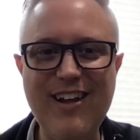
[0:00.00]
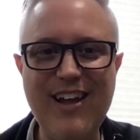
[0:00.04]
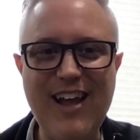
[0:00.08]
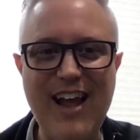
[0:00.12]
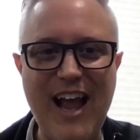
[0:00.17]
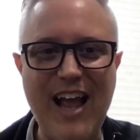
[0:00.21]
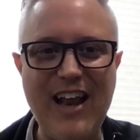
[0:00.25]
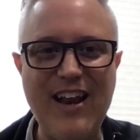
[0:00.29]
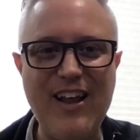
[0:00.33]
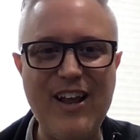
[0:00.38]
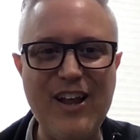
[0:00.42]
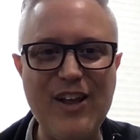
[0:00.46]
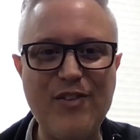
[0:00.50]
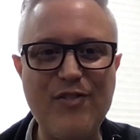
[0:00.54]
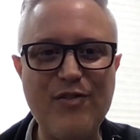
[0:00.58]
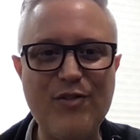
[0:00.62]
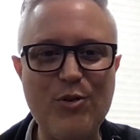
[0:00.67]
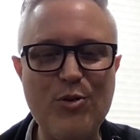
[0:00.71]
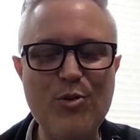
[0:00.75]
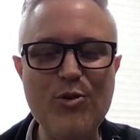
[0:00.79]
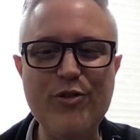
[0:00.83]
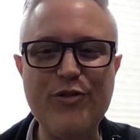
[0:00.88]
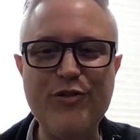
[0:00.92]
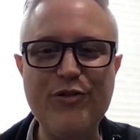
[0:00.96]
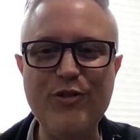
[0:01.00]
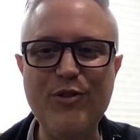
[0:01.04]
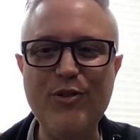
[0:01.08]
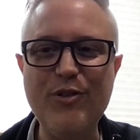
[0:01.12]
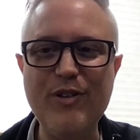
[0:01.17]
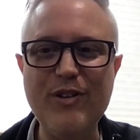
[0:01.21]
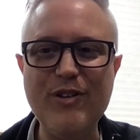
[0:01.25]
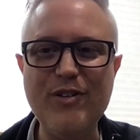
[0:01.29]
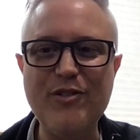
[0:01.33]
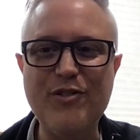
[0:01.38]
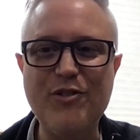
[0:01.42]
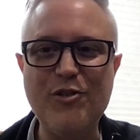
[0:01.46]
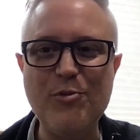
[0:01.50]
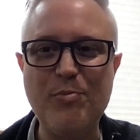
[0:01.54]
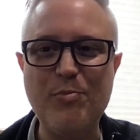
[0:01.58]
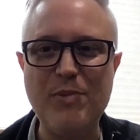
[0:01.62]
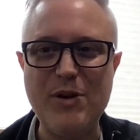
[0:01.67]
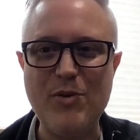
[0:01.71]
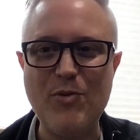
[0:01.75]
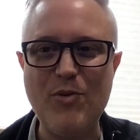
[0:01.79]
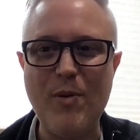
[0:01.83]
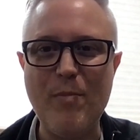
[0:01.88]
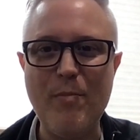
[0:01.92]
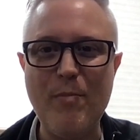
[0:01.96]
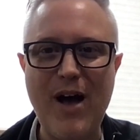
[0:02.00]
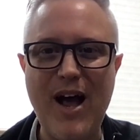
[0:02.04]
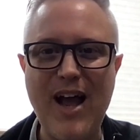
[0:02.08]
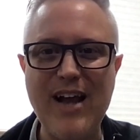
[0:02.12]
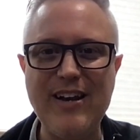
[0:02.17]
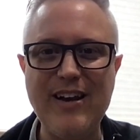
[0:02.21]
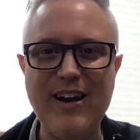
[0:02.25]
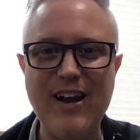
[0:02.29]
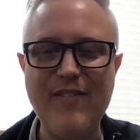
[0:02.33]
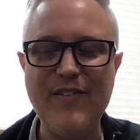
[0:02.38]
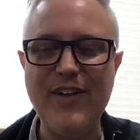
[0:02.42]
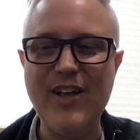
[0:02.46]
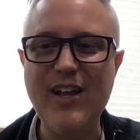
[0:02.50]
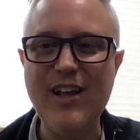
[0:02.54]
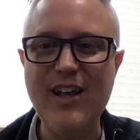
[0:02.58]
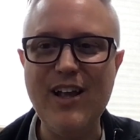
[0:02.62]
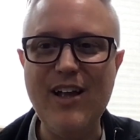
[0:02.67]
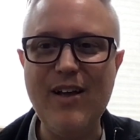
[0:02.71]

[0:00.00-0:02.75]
And it's crucial to be reminded of it.